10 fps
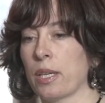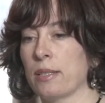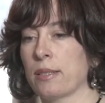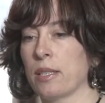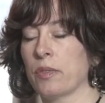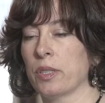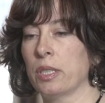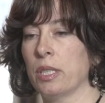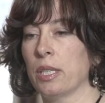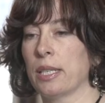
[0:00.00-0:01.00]
is
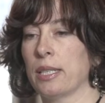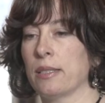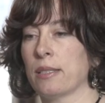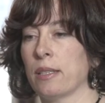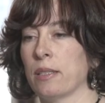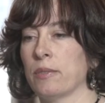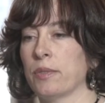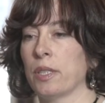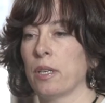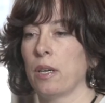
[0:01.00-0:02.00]
given is
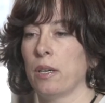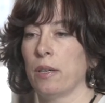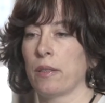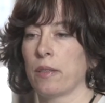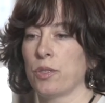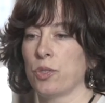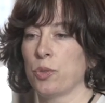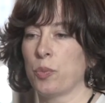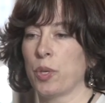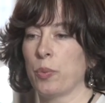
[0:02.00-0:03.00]
of the
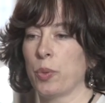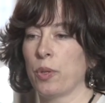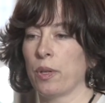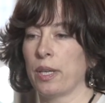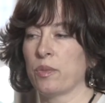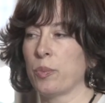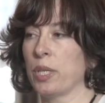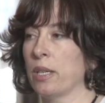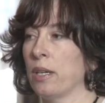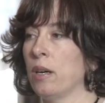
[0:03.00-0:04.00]
Jewish people as
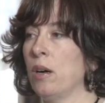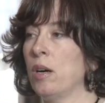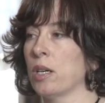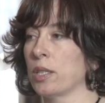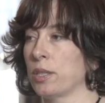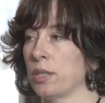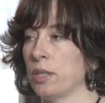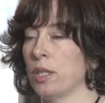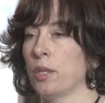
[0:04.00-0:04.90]
being a heart,